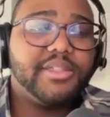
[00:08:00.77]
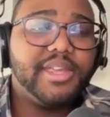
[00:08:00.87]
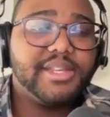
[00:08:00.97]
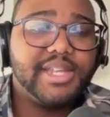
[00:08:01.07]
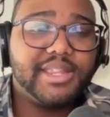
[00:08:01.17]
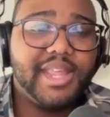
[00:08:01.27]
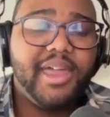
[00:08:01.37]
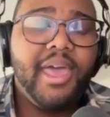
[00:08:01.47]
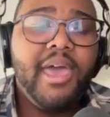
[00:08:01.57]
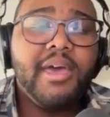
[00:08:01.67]
things like
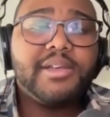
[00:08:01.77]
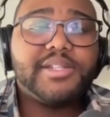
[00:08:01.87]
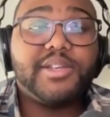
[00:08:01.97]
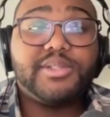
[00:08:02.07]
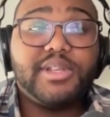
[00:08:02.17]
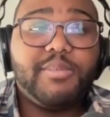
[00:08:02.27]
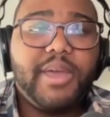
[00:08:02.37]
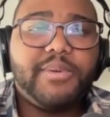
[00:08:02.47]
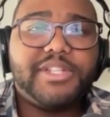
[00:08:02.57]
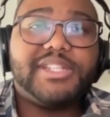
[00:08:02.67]
that. So some
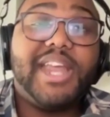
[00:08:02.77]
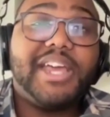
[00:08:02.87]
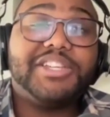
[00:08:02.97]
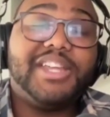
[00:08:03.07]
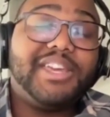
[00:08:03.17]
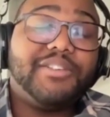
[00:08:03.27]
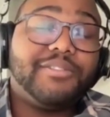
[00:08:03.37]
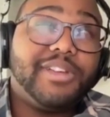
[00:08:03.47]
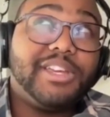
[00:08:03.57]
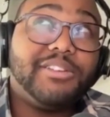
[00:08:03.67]
languages, and actually, I think a
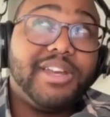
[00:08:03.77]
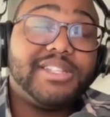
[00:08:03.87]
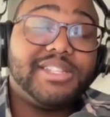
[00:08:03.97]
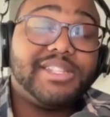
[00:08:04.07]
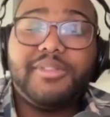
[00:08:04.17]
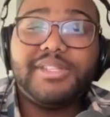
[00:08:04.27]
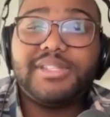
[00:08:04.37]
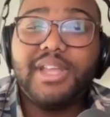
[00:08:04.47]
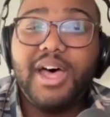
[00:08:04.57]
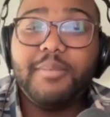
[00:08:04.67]
really great example of
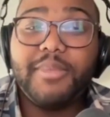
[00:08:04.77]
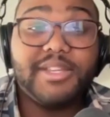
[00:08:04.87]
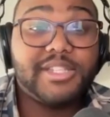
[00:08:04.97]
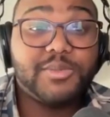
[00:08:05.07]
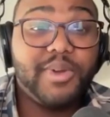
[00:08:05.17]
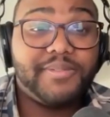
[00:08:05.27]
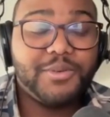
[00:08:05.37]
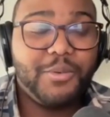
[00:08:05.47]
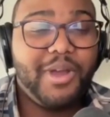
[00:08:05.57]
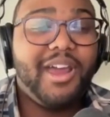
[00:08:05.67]
this is
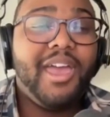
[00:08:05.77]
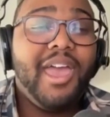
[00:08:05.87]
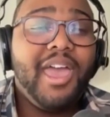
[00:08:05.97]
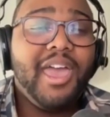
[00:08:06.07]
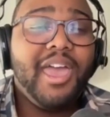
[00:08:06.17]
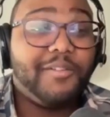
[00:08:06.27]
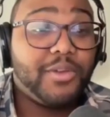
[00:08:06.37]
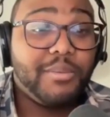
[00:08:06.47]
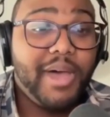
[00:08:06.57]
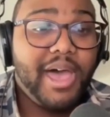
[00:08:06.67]
Swift, where
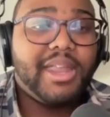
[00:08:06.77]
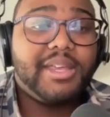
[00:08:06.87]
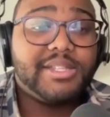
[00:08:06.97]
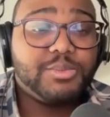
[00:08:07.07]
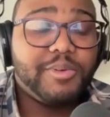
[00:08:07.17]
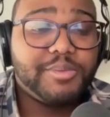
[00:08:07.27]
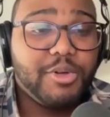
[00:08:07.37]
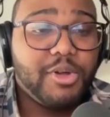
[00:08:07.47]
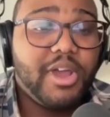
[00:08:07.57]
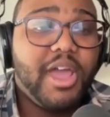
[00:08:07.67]
if you compile a Swift
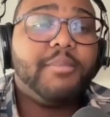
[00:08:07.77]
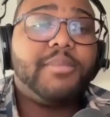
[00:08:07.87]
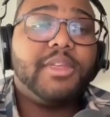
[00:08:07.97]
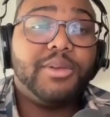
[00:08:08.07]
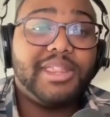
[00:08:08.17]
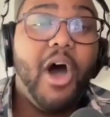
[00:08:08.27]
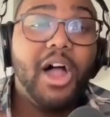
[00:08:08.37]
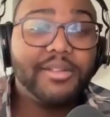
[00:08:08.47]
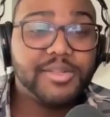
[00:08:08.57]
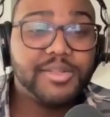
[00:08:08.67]
program, you get
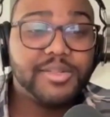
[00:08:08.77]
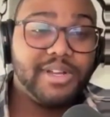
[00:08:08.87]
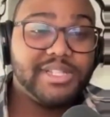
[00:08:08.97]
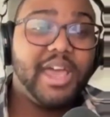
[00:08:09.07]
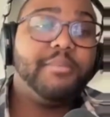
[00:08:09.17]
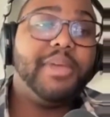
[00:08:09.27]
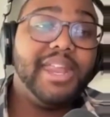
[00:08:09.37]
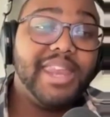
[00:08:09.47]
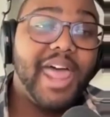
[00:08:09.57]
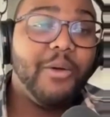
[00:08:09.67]
all of Swift's runtime
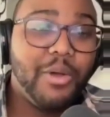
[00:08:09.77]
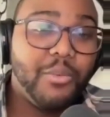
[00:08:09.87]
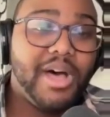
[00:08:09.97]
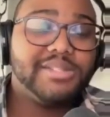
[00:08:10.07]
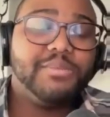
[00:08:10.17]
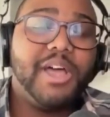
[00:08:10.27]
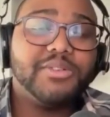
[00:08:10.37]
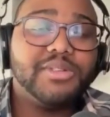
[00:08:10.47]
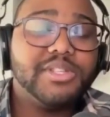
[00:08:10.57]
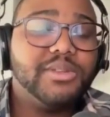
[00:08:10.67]
in that one Wasm
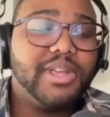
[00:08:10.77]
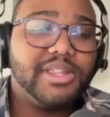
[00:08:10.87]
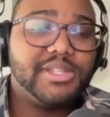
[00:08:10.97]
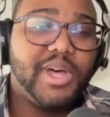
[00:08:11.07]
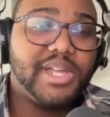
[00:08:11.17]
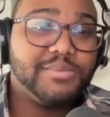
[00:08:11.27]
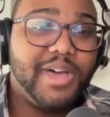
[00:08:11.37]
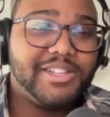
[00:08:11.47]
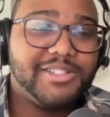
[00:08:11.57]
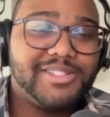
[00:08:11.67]
module. So you get these Wasm
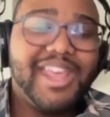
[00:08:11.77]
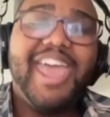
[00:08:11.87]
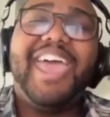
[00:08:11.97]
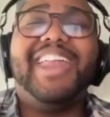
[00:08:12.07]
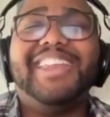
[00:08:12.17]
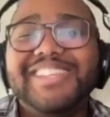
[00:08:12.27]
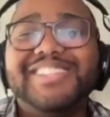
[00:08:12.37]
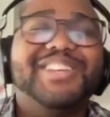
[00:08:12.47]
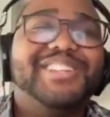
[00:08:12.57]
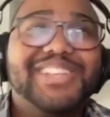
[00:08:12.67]
modules, and
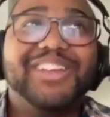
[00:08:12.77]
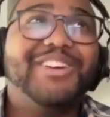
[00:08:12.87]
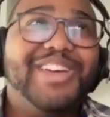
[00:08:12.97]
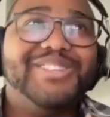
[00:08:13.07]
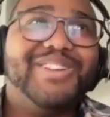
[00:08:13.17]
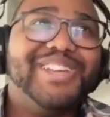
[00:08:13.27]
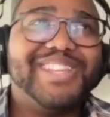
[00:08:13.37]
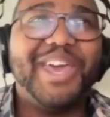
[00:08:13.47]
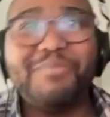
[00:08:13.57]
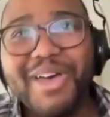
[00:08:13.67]
this is going to sound crazy when I
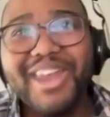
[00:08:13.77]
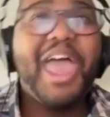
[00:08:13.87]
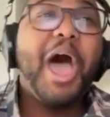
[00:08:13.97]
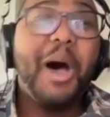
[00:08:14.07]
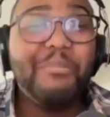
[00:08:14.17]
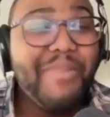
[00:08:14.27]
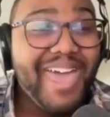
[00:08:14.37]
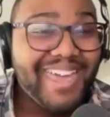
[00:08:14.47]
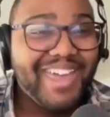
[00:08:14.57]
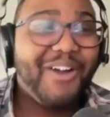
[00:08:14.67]
say it, but a
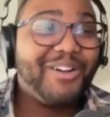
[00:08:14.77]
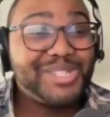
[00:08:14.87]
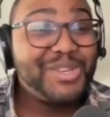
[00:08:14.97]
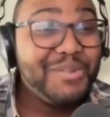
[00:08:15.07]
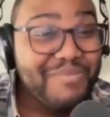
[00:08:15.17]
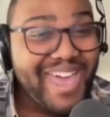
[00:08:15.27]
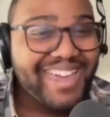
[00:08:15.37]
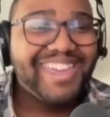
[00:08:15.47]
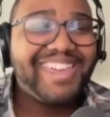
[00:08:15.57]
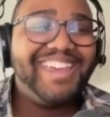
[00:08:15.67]
meg or 2
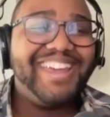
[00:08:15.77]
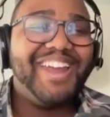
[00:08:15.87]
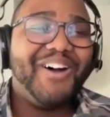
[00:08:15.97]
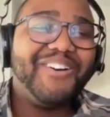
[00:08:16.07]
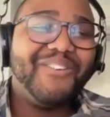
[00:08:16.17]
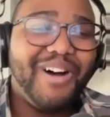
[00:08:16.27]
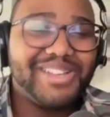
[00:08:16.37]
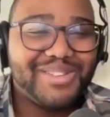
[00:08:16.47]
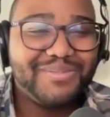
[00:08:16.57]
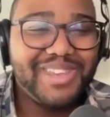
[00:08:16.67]
meg,
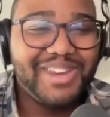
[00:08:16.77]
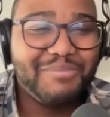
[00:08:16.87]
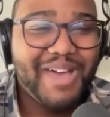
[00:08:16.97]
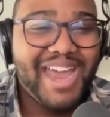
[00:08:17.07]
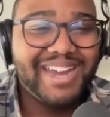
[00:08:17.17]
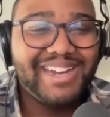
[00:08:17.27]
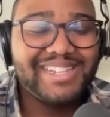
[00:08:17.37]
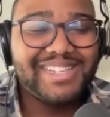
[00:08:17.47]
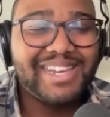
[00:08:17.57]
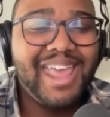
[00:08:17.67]
Wasm,
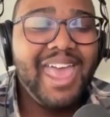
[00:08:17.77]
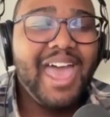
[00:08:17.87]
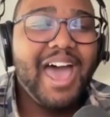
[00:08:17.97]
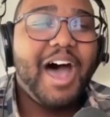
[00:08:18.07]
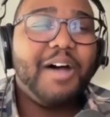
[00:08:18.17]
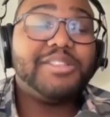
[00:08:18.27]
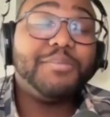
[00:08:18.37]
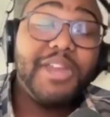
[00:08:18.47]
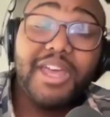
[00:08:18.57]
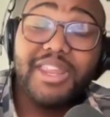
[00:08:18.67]
binaries. And
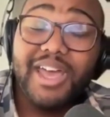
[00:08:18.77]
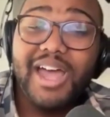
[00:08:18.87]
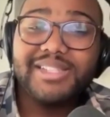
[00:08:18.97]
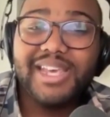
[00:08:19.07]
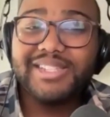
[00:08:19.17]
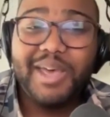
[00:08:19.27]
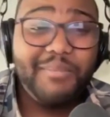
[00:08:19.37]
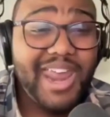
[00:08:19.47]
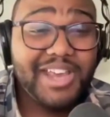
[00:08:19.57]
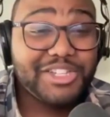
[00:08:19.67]
depending on the context,
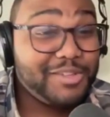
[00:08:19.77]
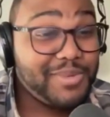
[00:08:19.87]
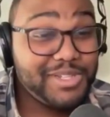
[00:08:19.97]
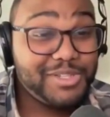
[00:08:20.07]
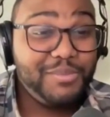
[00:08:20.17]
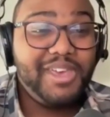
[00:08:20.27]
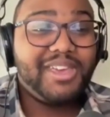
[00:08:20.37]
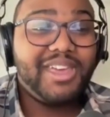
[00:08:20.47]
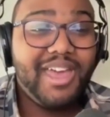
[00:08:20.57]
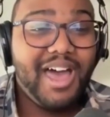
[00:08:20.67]
that might actually be too
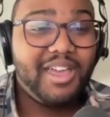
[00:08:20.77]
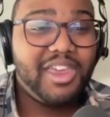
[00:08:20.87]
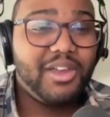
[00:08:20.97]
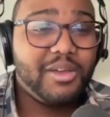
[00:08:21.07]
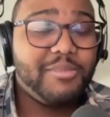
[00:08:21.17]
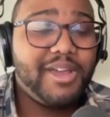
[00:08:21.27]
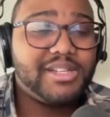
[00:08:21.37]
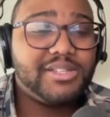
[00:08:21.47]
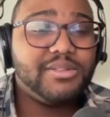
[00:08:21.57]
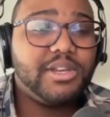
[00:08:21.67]
big,
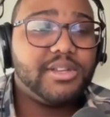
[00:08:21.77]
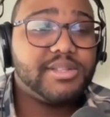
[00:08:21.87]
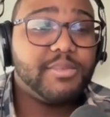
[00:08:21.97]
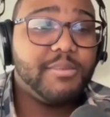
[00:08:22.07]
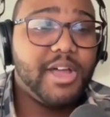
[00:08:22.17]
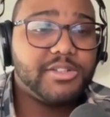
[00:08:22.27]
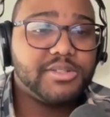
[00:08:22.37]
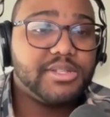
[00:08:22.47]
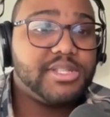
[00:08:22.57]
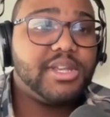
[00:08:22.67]
compared to, some of the
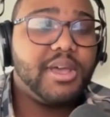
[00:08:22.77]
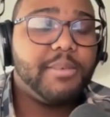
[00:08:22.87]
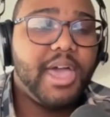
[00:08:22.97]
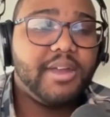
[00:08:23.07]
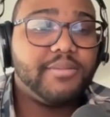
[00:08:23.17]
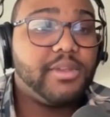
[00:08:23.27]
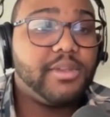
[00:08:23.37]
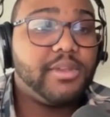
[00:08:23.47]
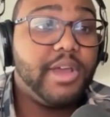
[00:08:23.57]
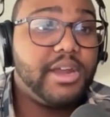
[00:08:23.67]
modules you see coming out of,
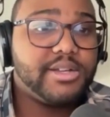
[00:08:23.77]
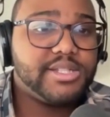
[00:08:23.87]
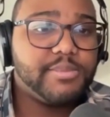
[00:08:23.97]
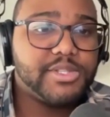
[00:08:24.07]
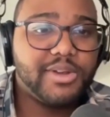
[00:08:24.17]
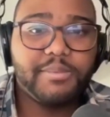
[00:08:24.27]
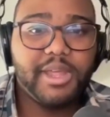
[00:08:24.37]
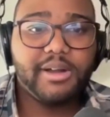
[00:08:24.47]
Grain or Assembly Script that